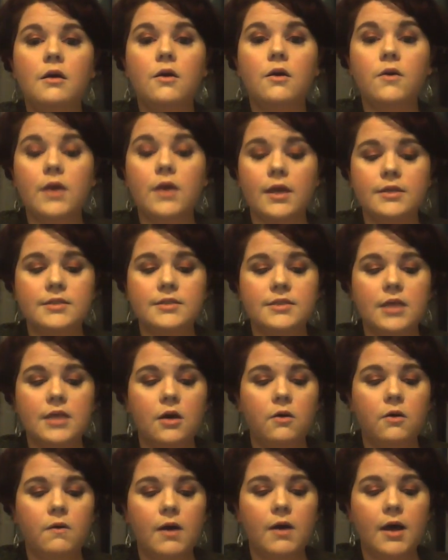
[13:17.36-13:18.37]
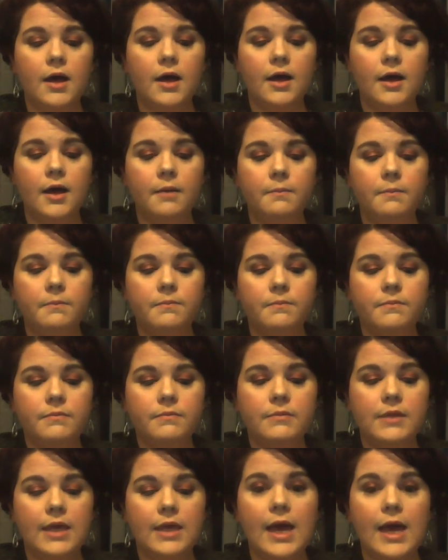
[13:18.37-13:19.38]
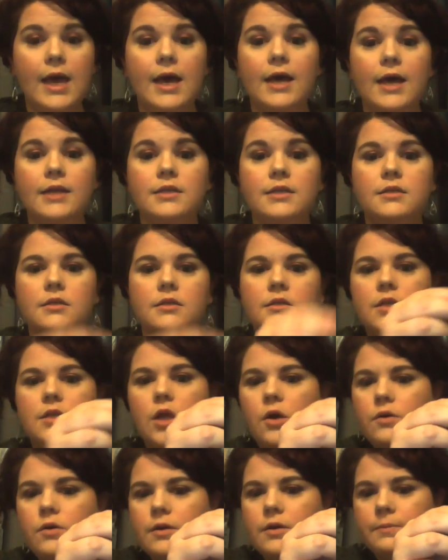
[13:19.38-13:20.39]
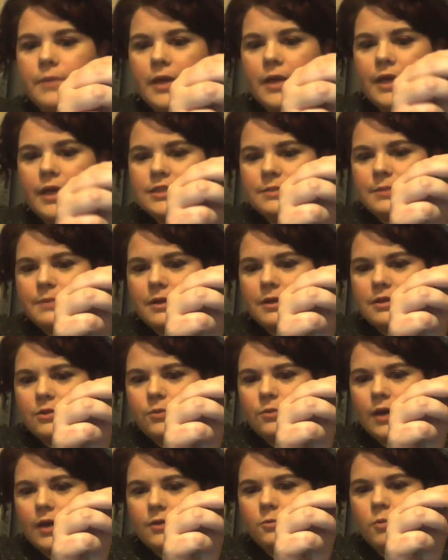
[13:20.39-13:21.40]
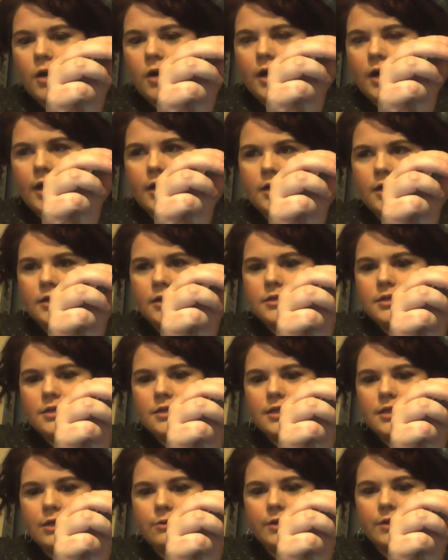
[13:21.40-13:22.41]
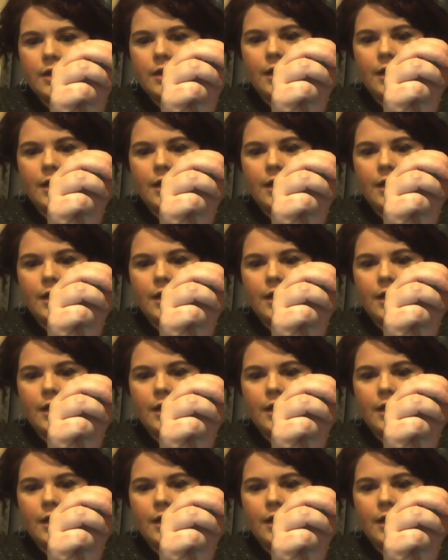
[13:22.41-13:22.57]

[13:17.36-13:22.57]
Okay, so yeah, no complaints about the Wet n Wild liquid